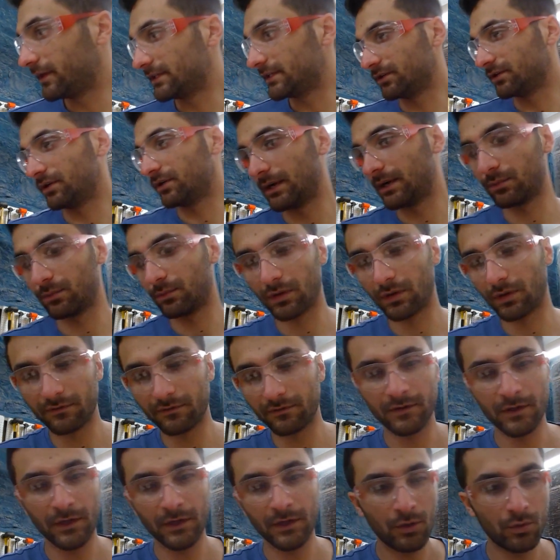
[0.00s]
to grab rough
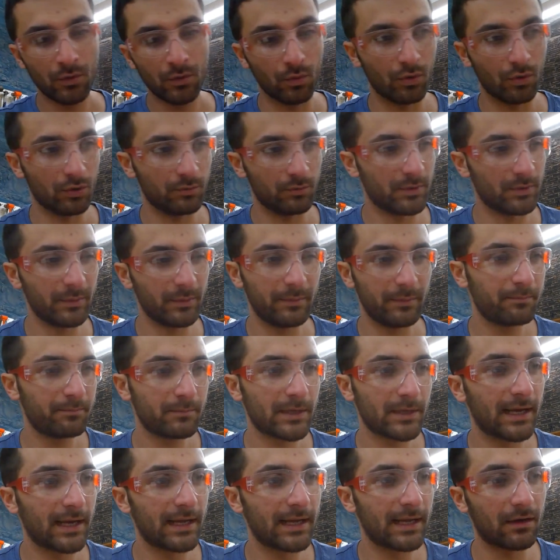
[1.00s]
wood, but it'd be
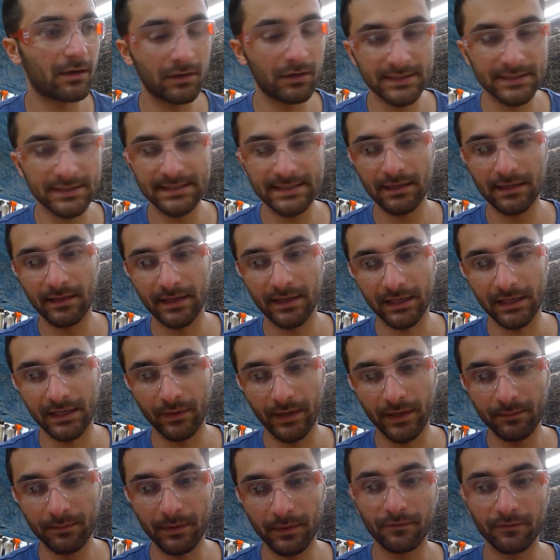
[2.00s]
kind of hard to tell
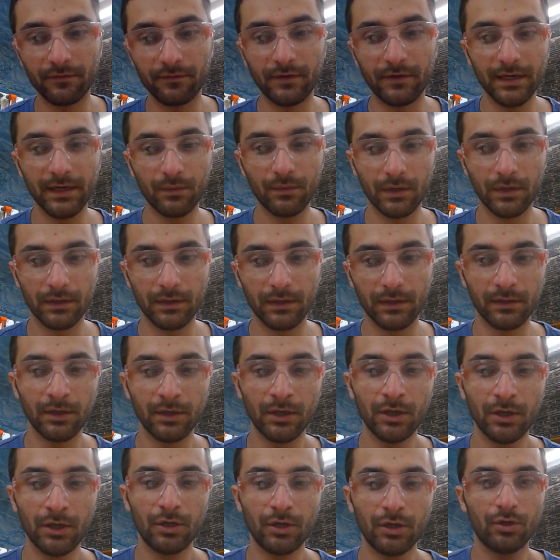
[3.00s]
anyway. But for anyone
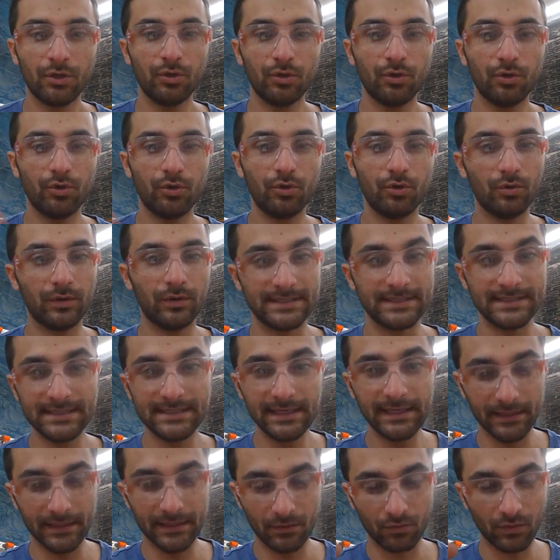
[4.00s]
who has seen
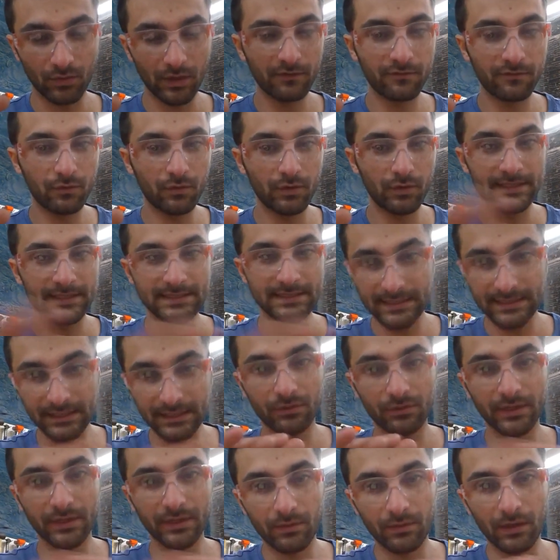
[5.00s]
it, rough wood is
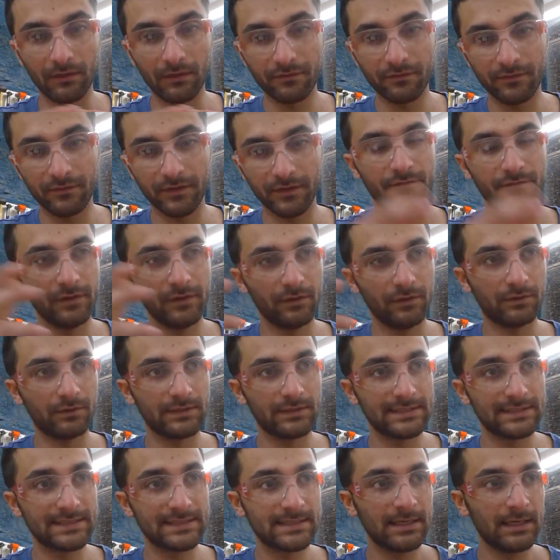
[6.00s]
literally rough. It
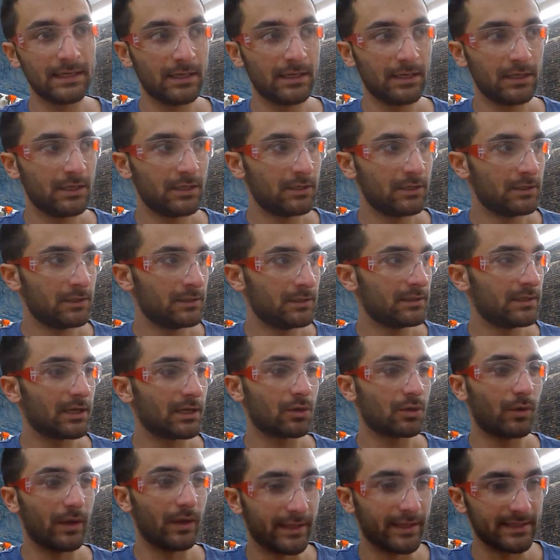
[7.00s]
feels not
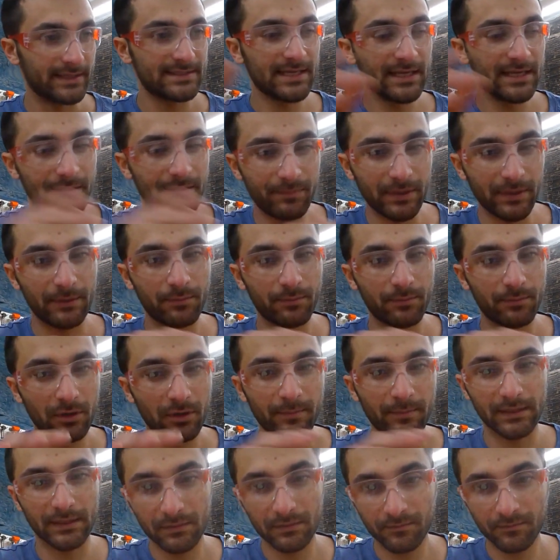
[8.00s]
quite like sandpaper,
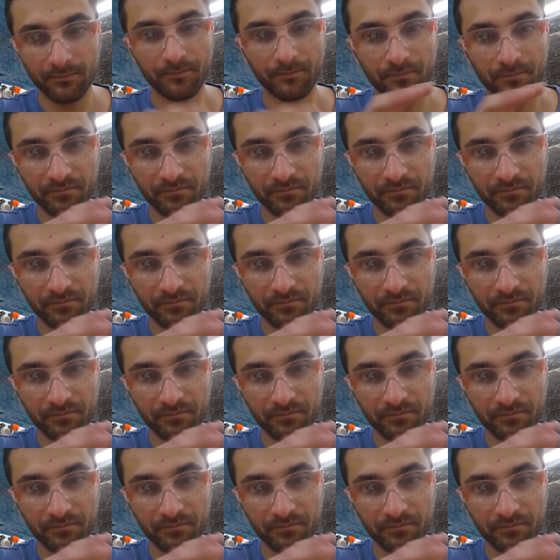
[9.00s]
but